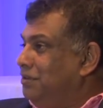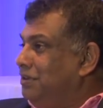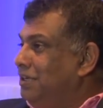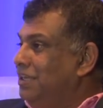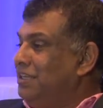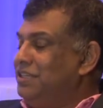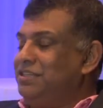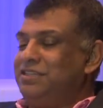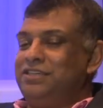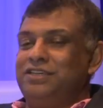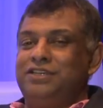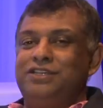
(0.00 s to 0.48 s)

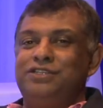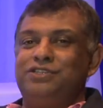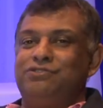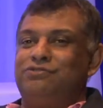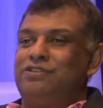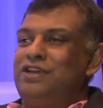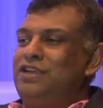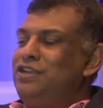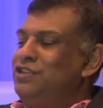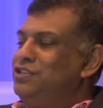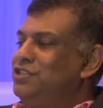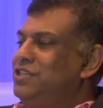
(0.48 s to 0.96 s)
it turns
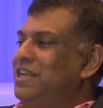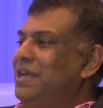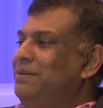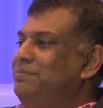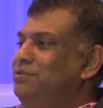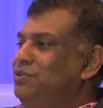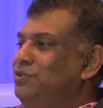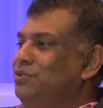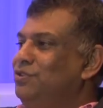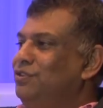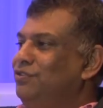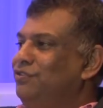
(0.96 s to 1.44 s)
around and
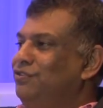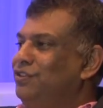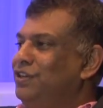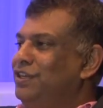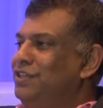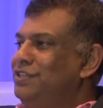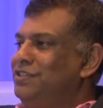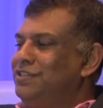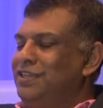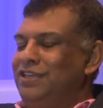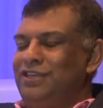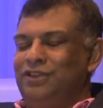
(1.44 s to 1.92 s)
slaps you in the
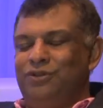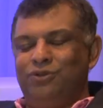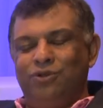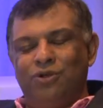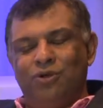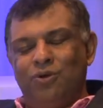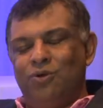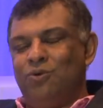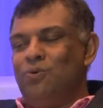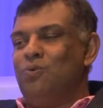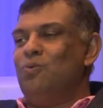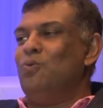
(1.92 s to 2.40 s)
face and you
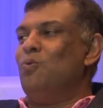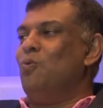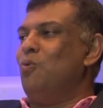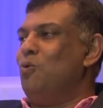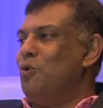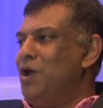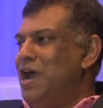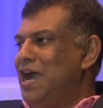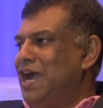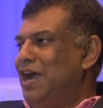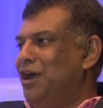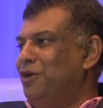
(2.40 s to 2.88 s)
go,
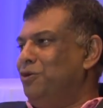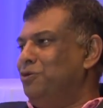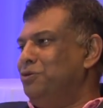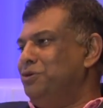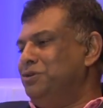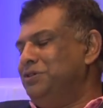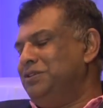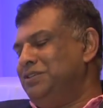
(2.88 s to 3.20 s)
wow.